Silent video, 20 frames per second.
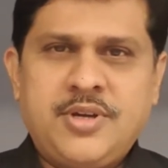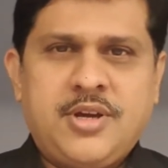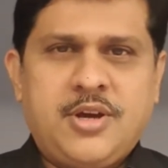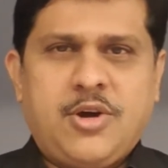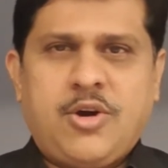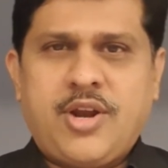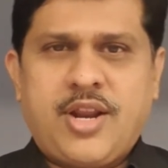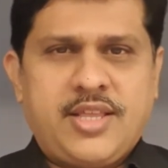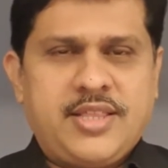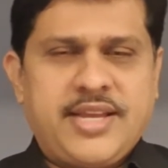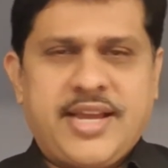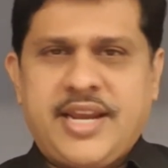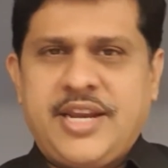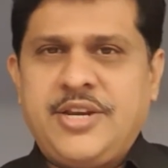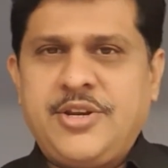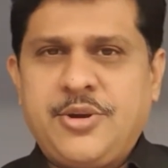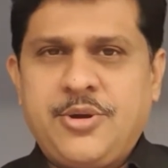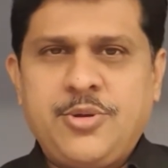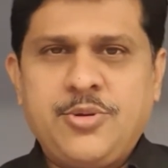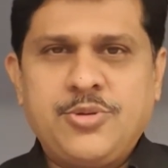or they can
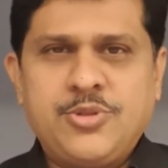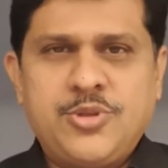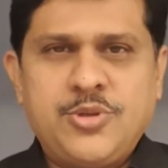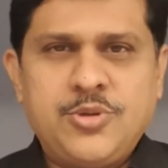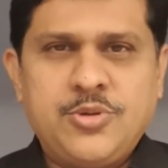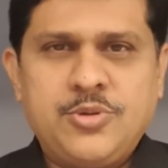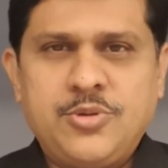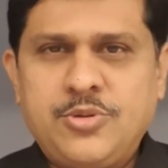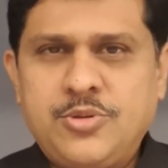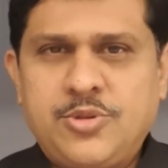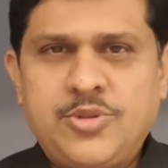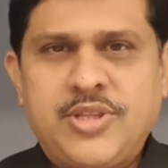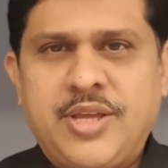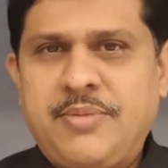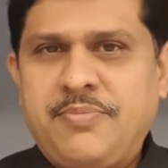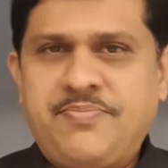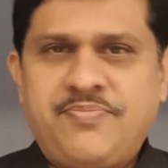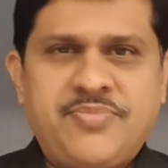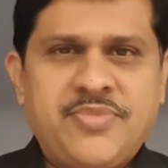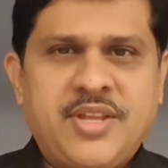introduce you to
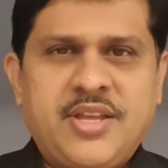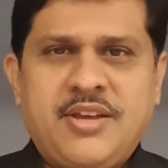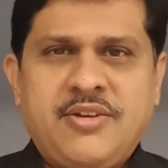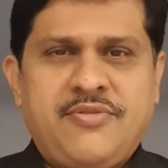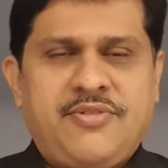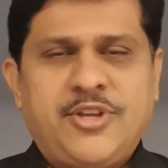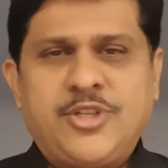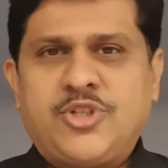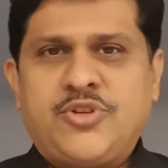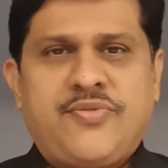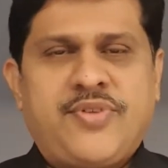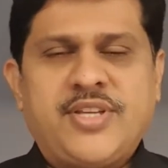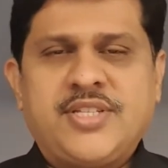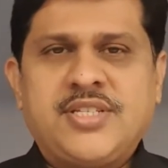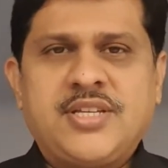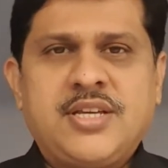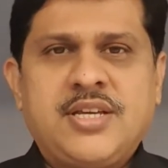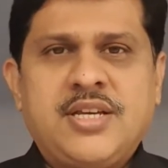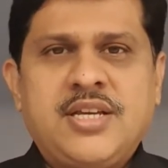them face to face.